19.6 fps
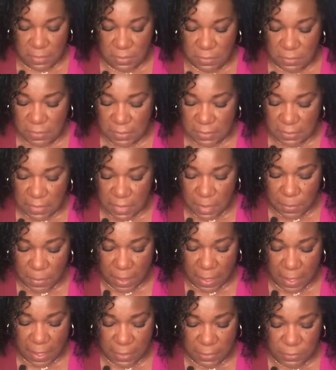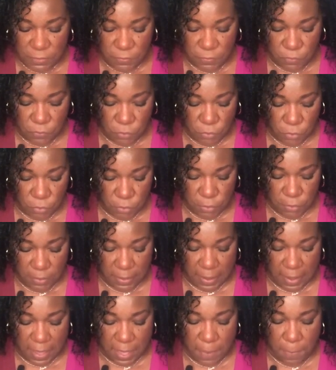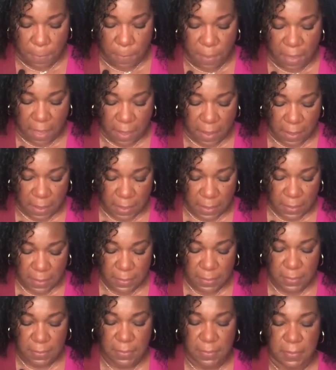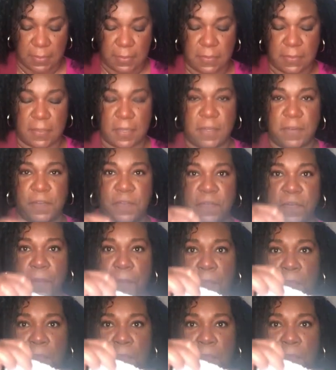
So this time I asked for a bag instead of a